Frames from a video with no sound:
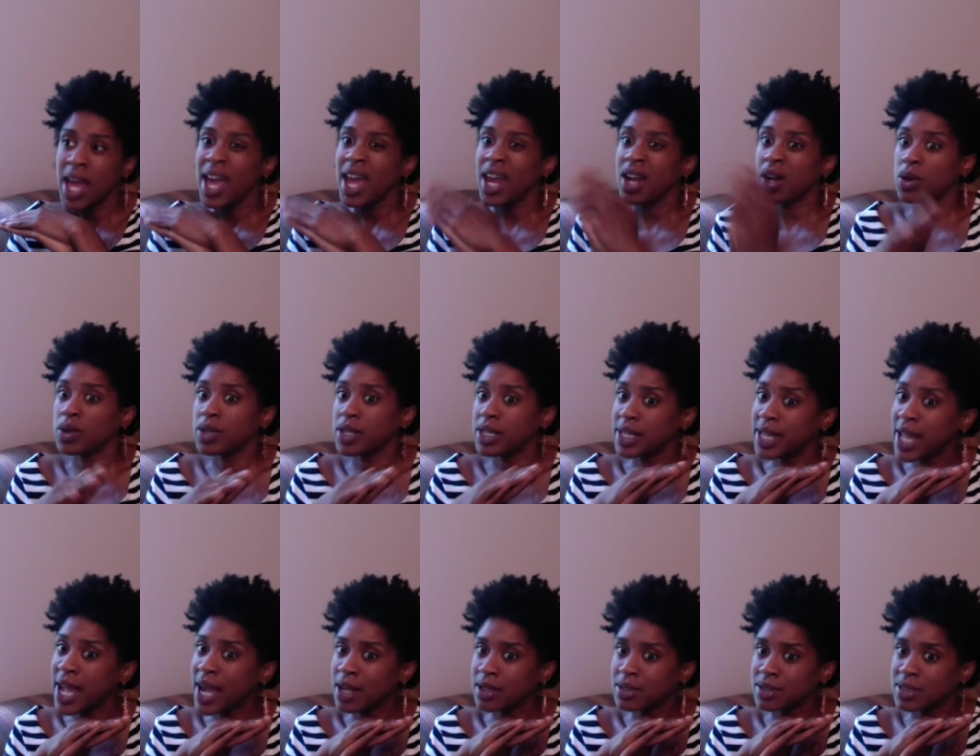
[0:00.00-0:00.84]
And on the
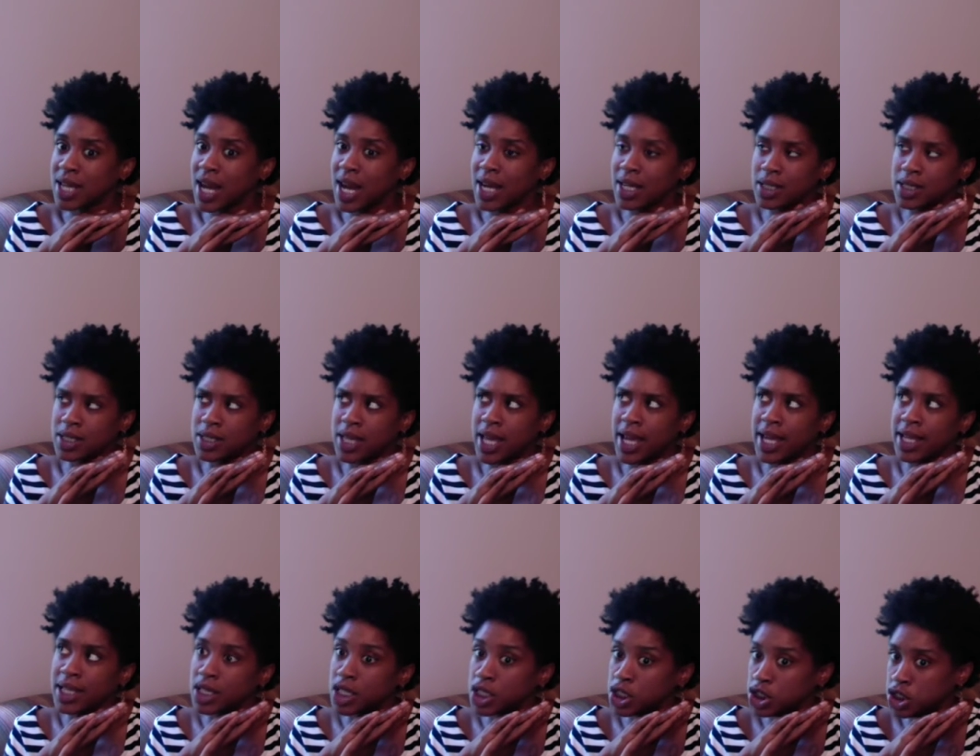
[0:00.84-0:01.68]
downside, it's like
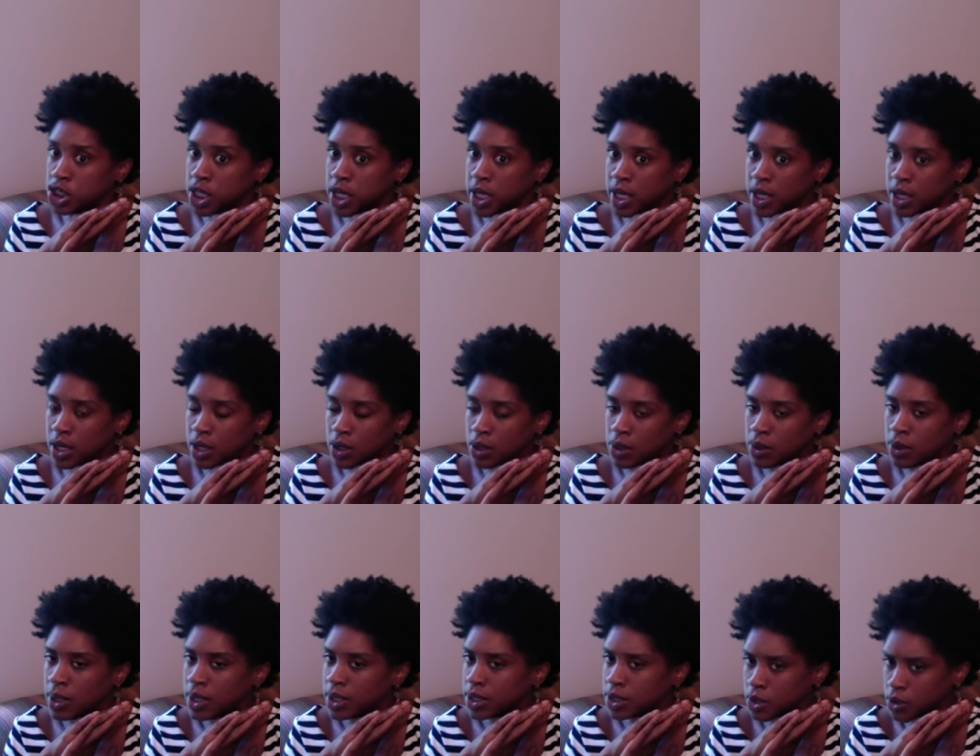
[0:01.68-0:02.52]

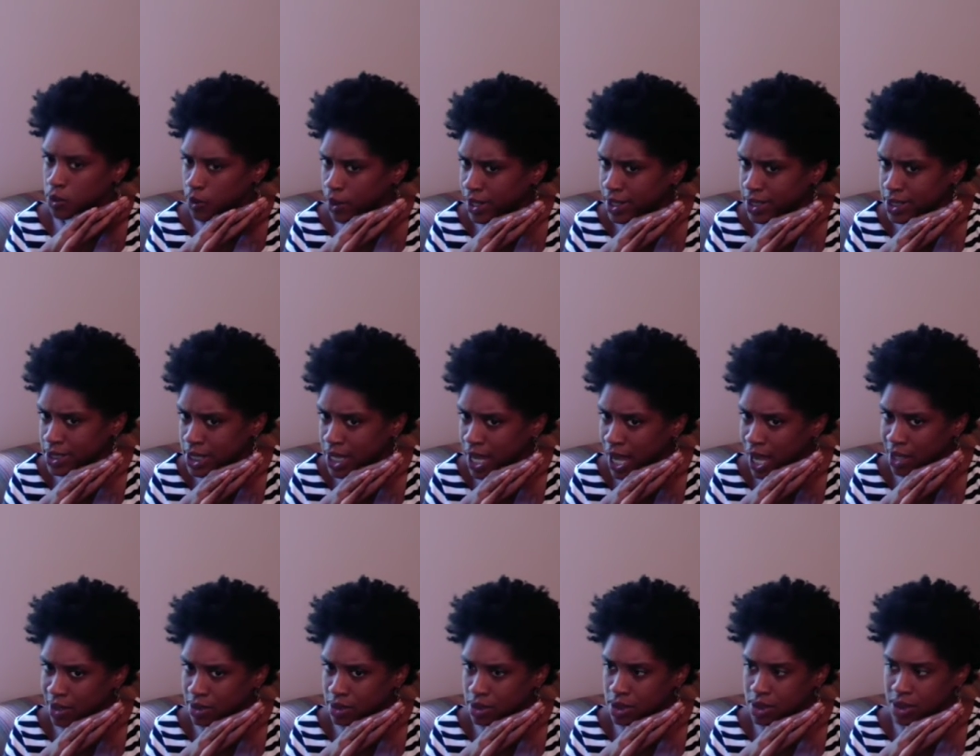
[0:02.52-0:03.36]
jail, the crazy
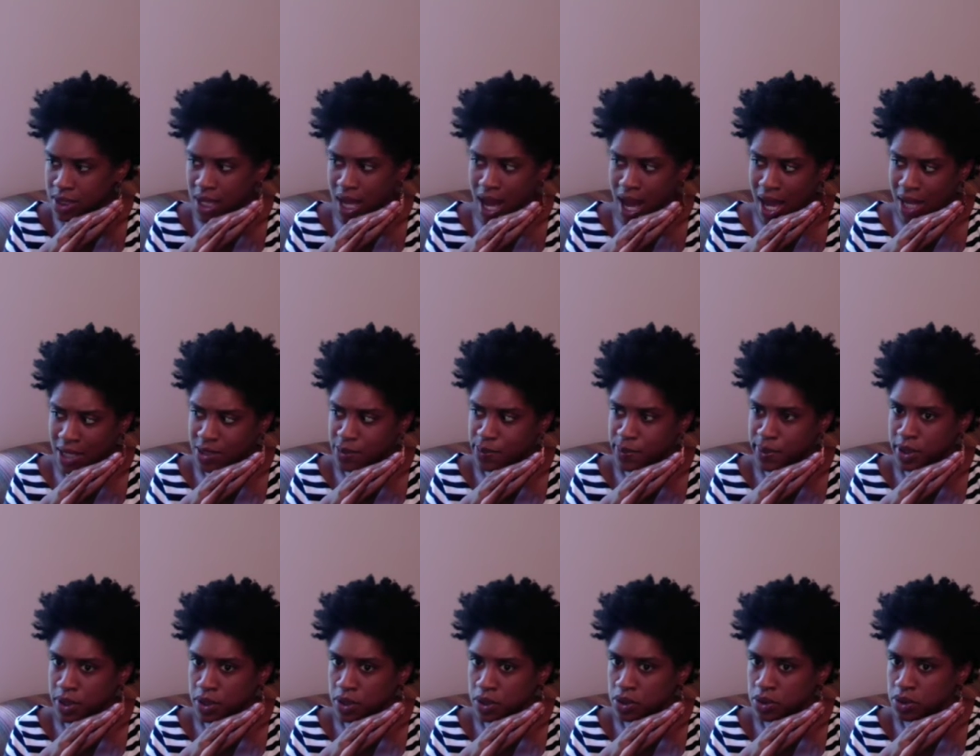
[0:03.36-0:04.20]
houses, the
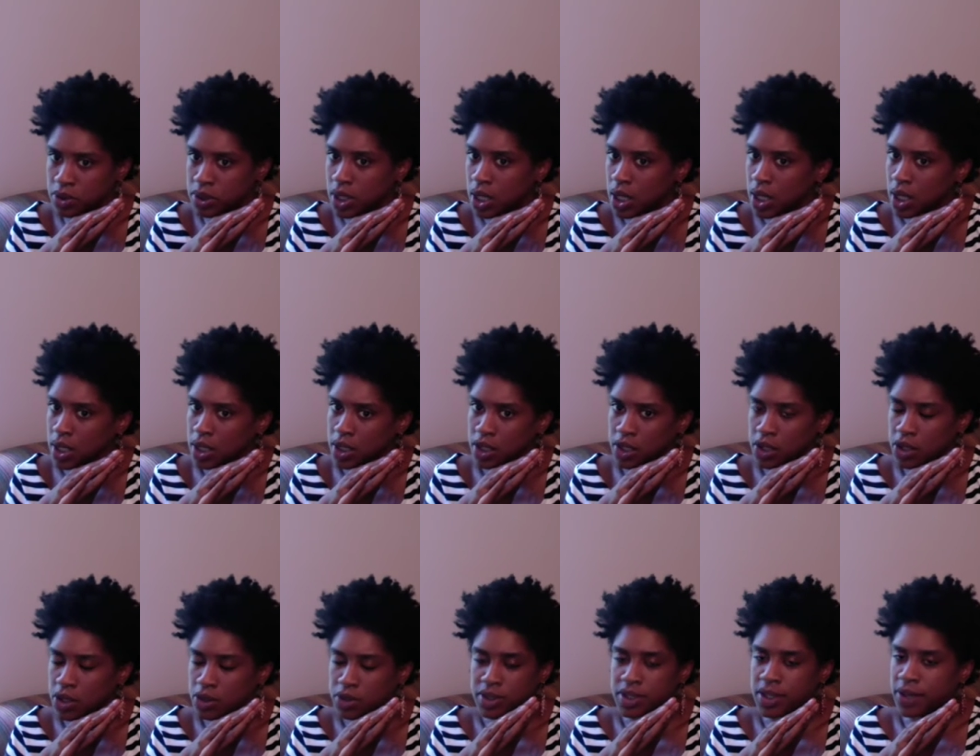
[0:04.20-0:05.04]
hospitals, you
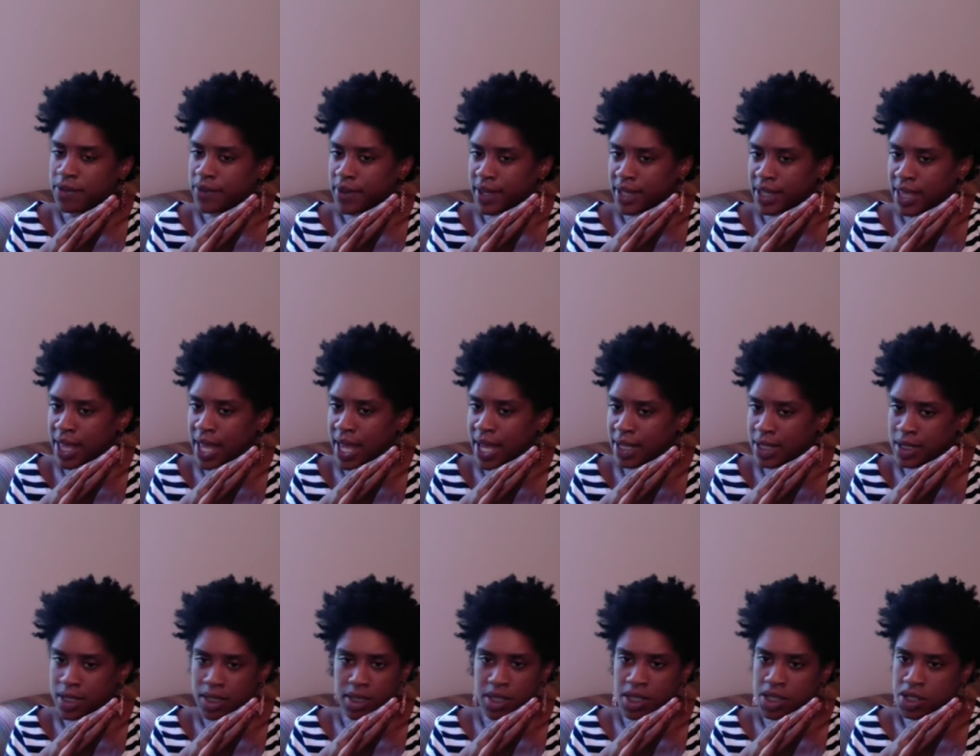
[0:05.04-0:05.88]
know, stuff like that,
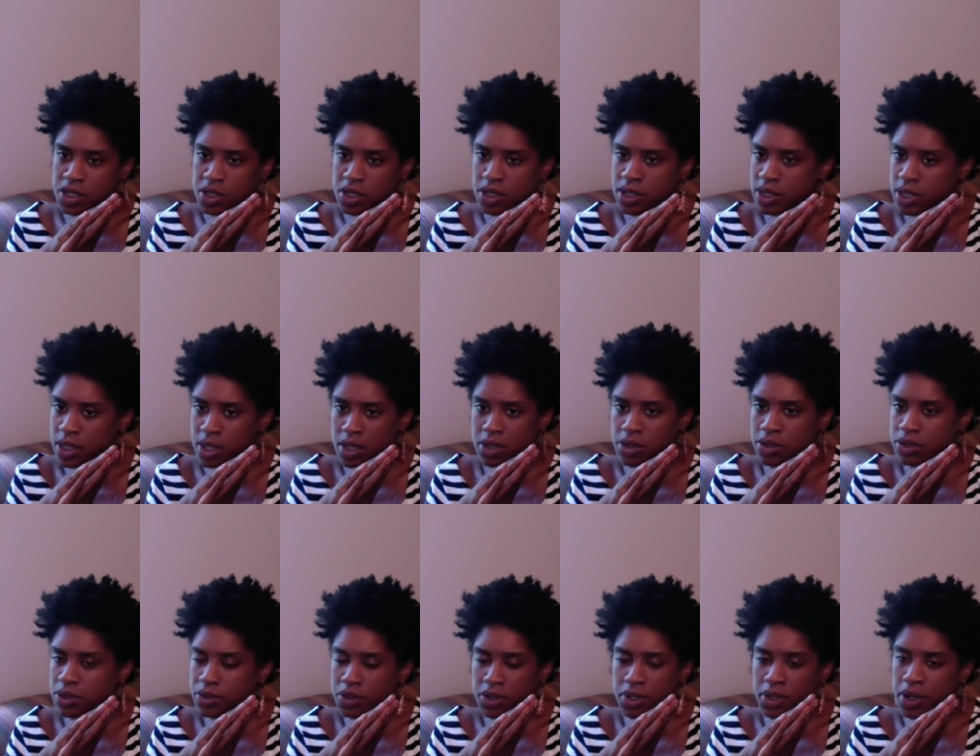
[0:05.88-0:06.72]
detention
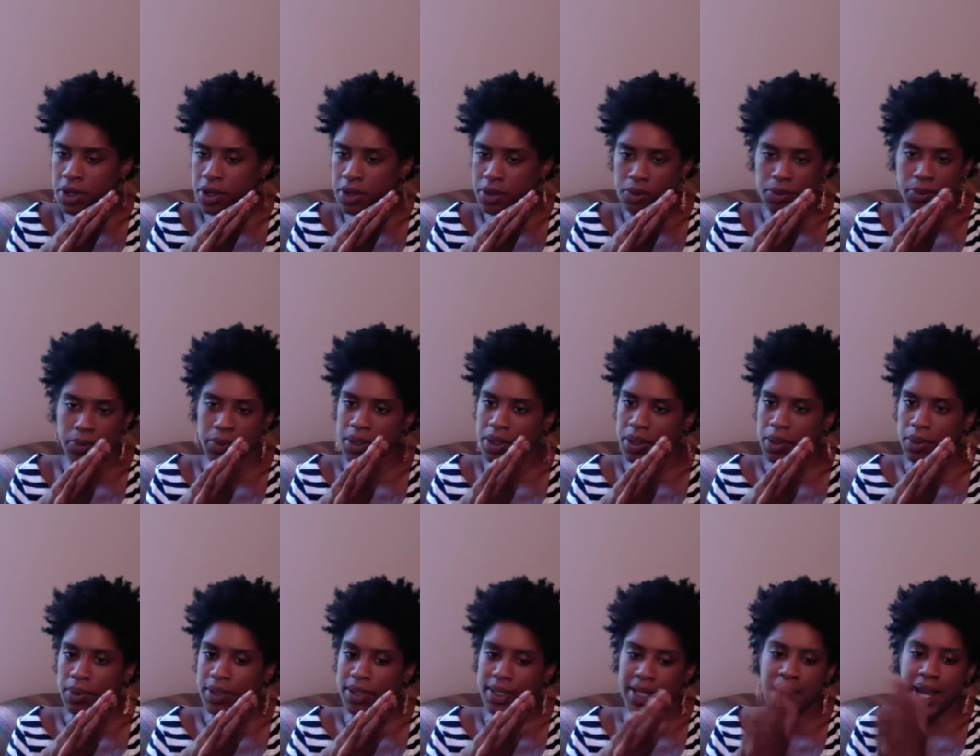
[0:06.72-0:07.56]
centers, you know, we don't
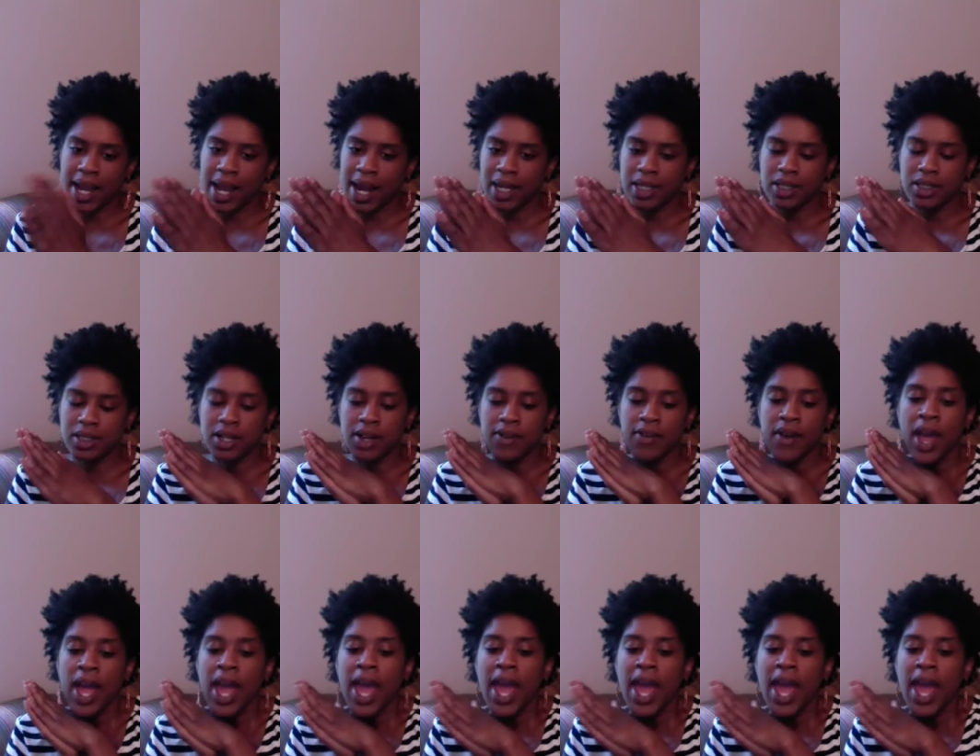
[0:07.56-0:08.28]
want that kind of stuff.